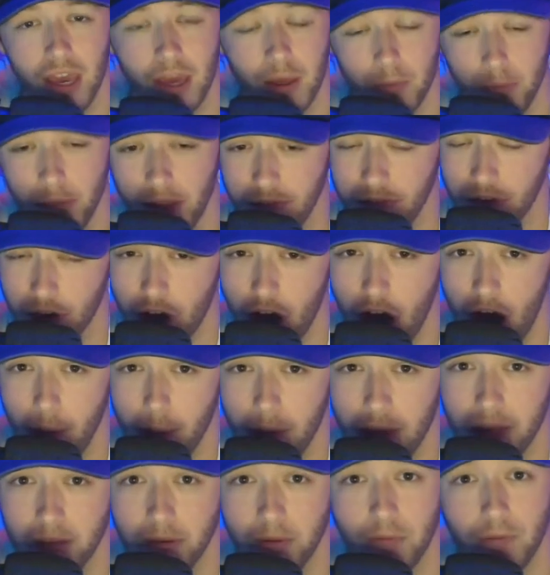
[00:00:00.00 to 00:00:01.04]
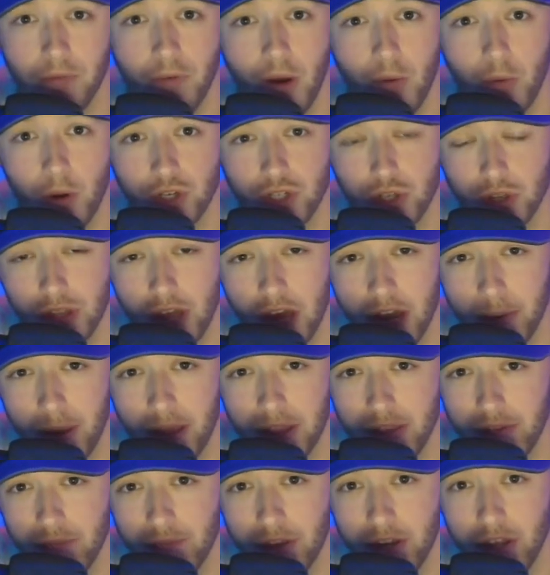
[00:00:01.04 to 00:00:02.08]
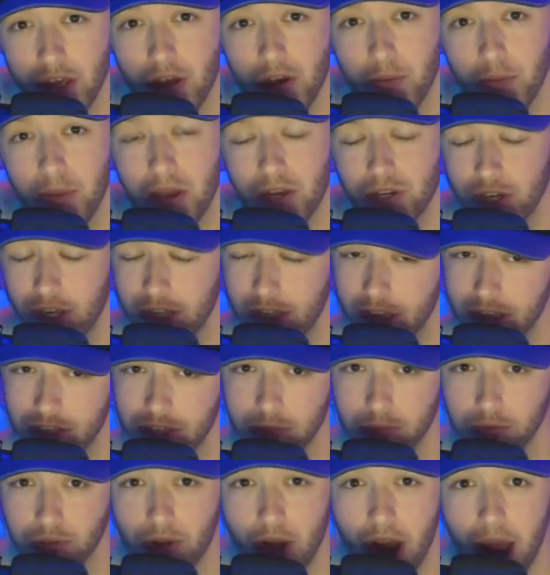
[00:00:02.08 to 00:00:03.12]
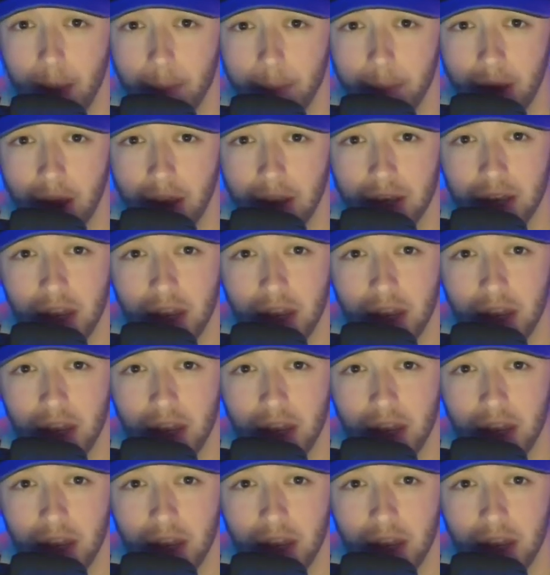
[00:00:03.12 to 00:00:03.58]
Leave a comment on what you thought about the video and make sure you hit that subscribe button.